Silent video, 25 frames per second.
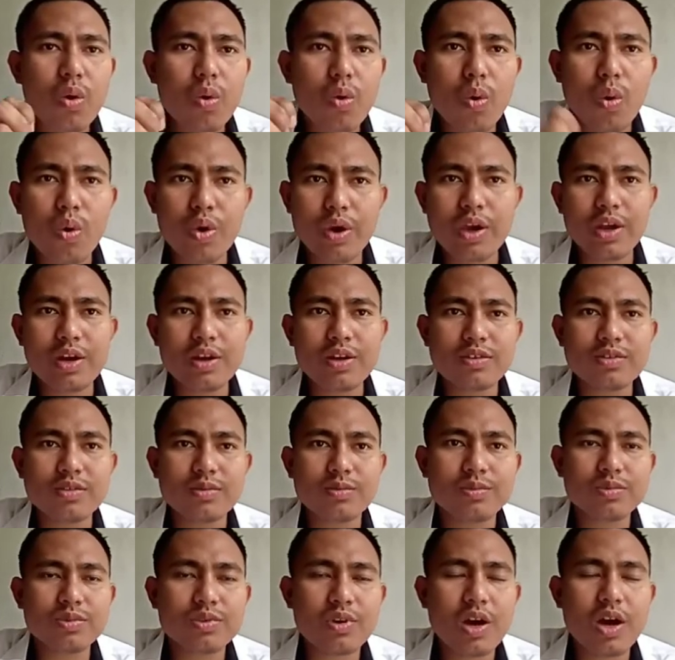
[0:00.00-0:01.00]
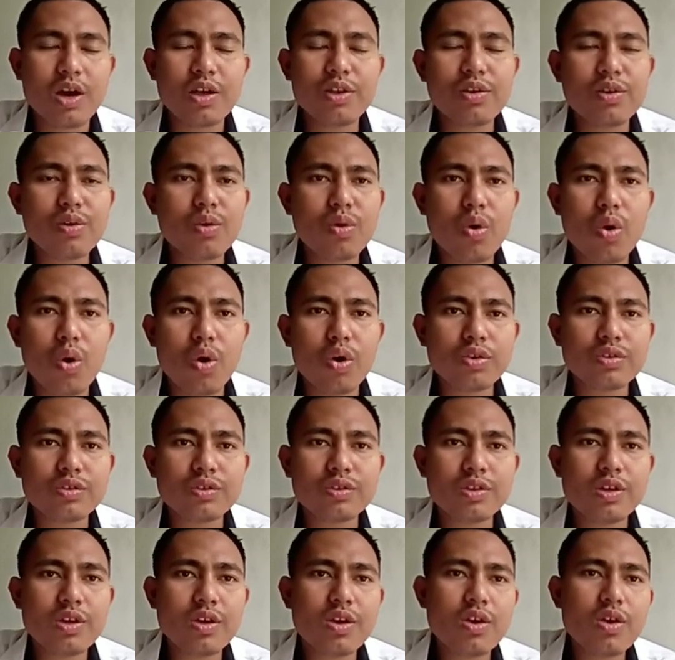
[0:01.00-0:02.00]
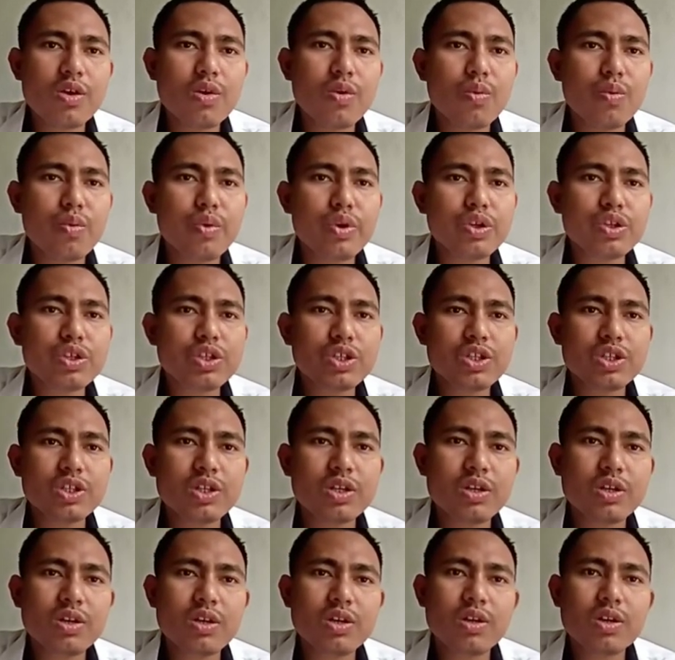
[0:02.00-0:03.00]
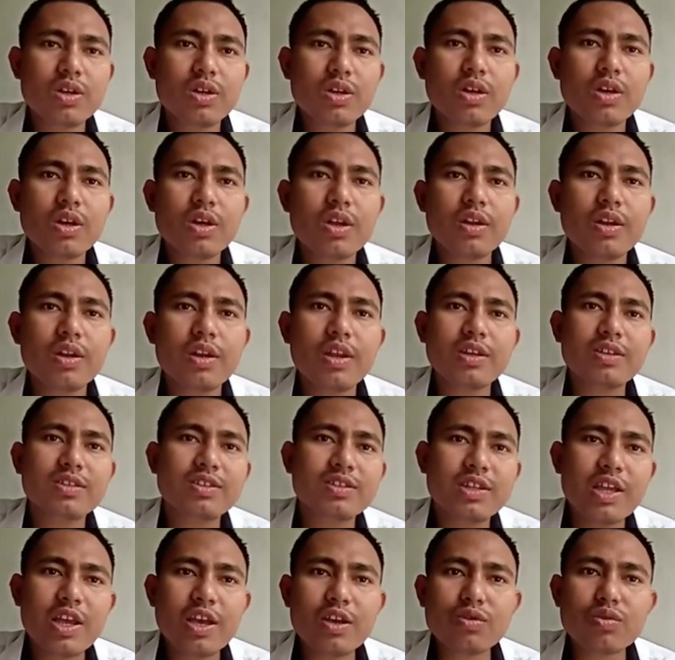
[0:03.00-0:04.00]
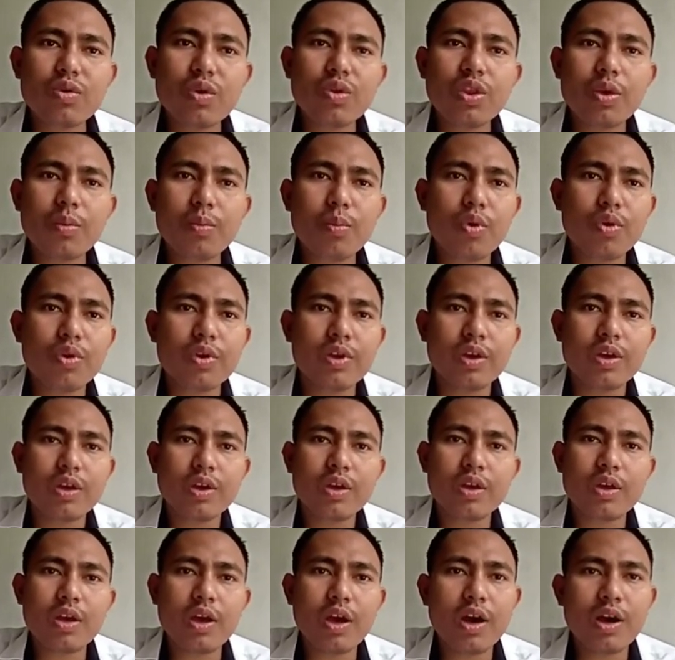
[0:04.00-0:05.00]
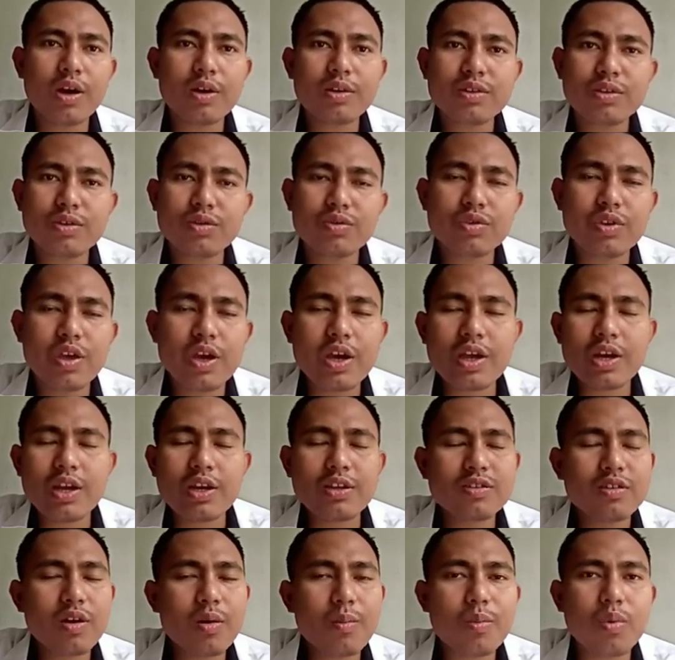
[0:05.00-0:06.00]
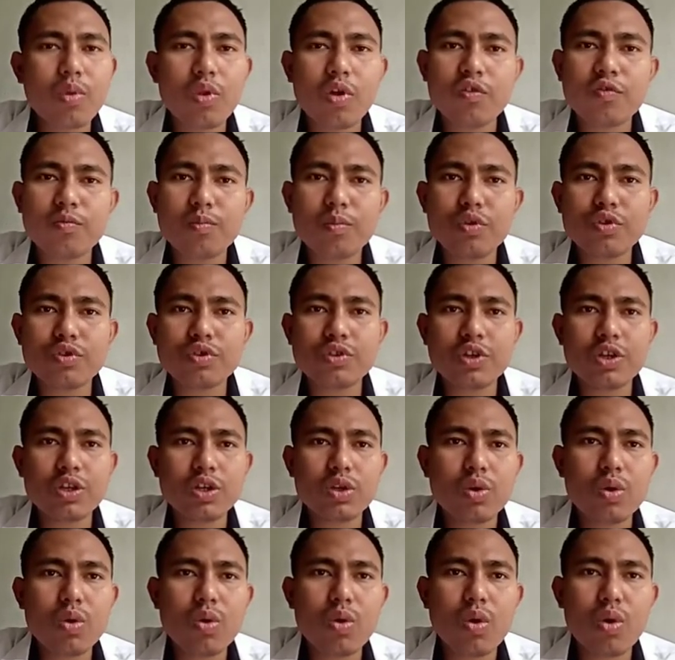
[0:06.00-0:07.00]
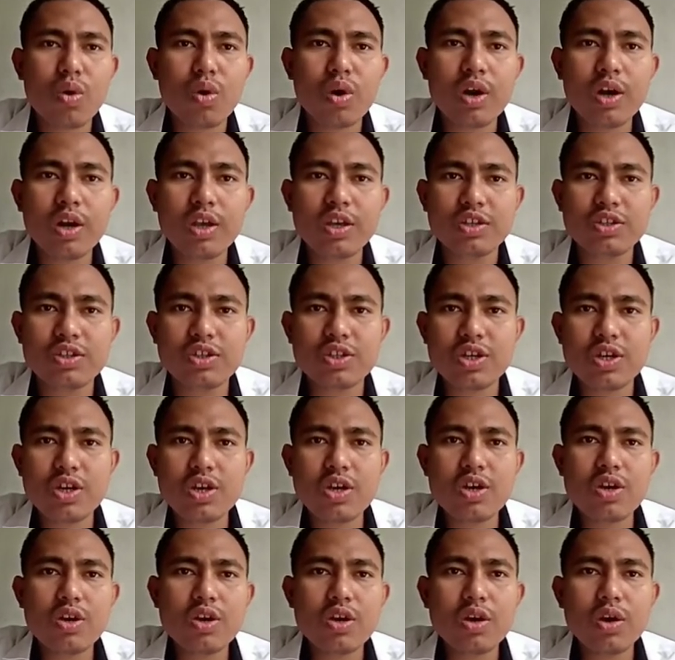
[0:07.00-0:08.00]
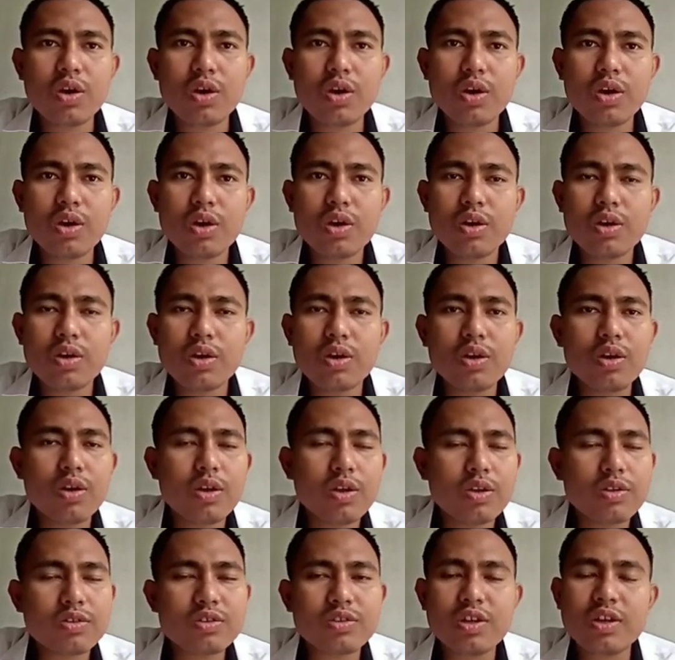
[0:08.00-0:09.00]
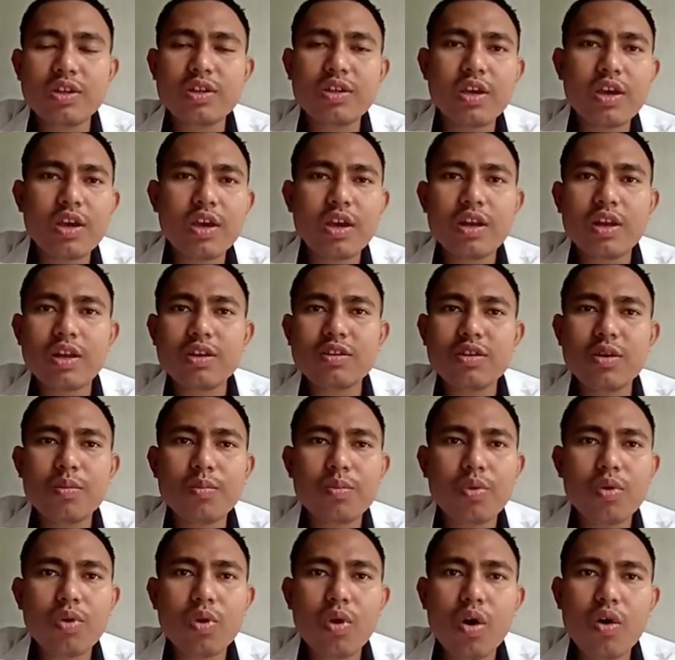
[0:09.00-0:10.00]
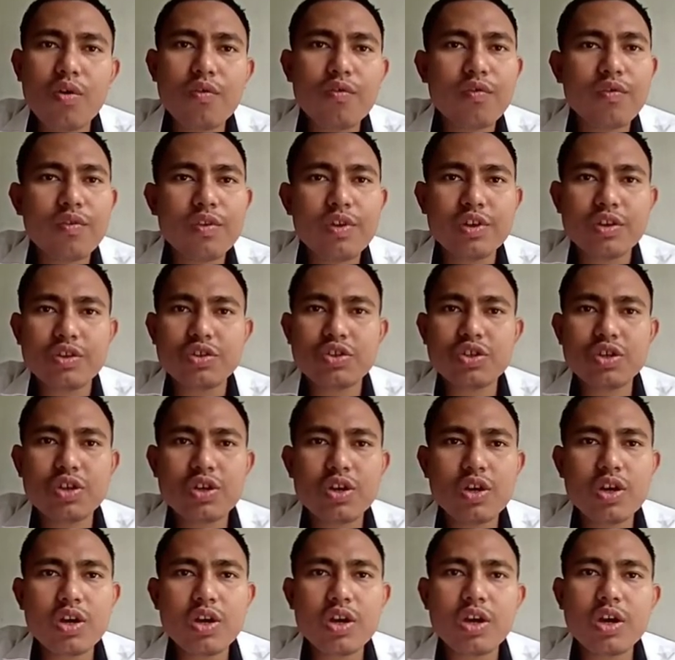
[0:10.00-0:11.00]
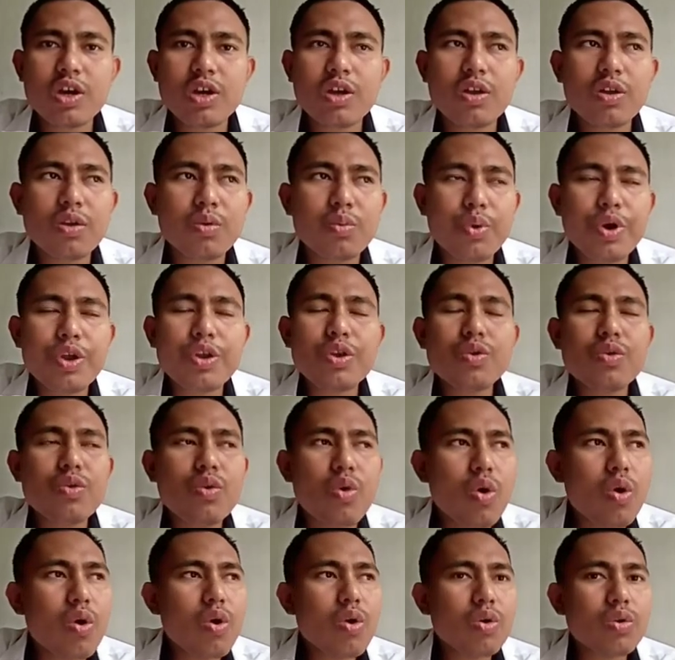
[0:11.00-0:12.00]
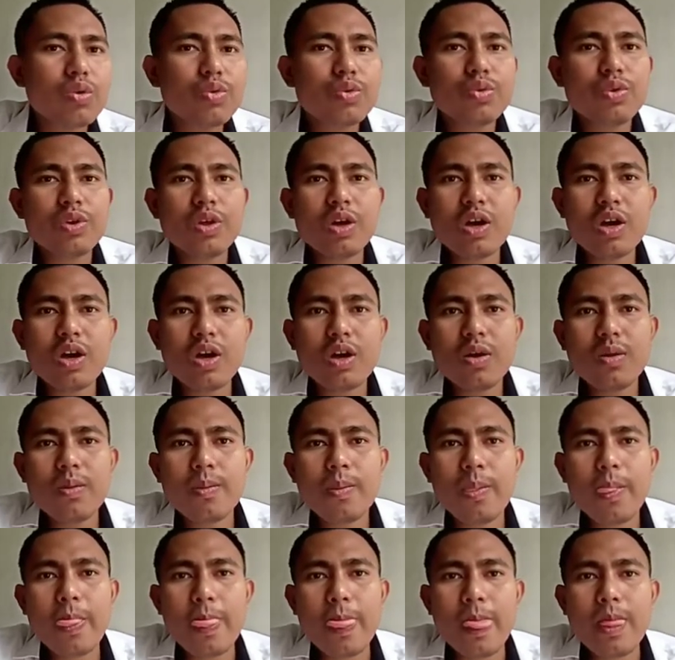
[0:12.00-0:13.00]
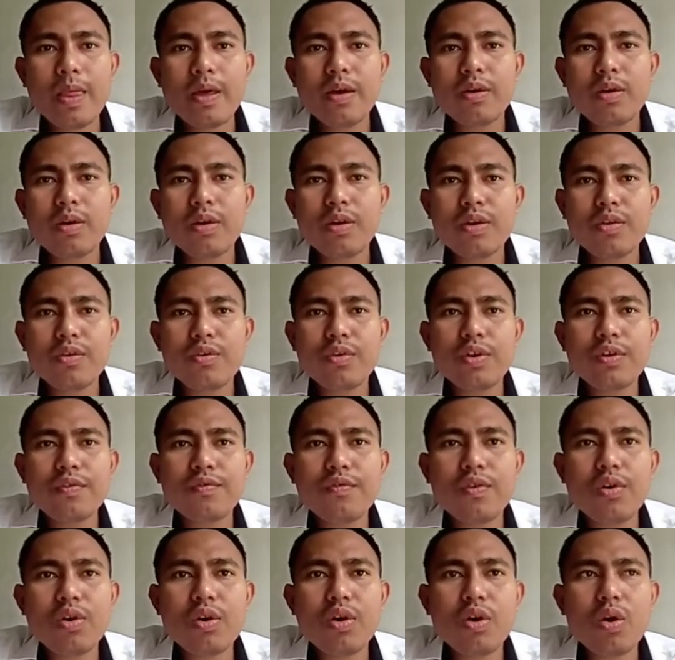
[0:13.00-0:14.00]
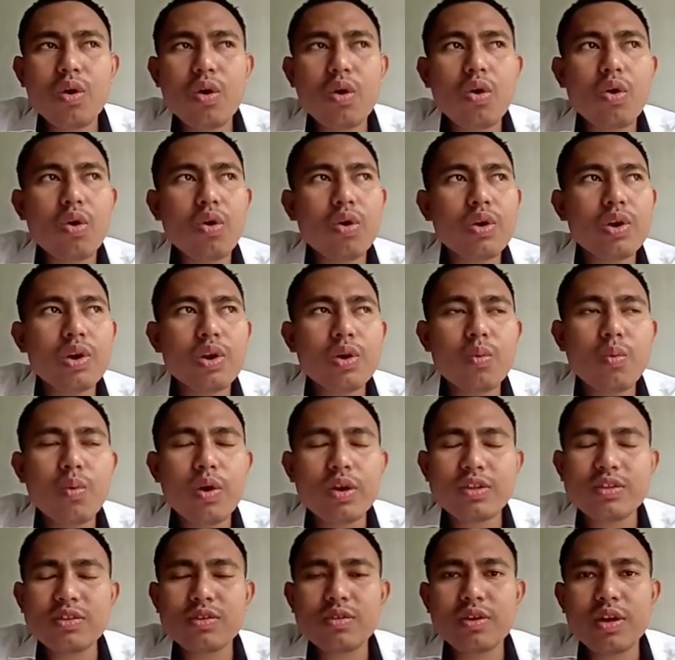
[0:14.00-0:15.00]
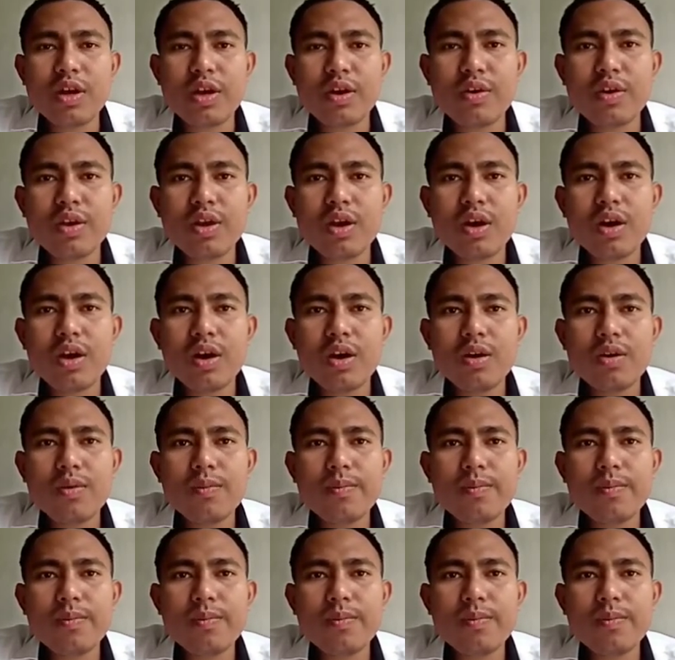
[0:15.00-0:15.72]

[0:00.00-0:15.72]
organisms, other hosts, which they stays on the body. You take an example of mosquito or leech. Say take an example of leech. When you go to the river or in the water area,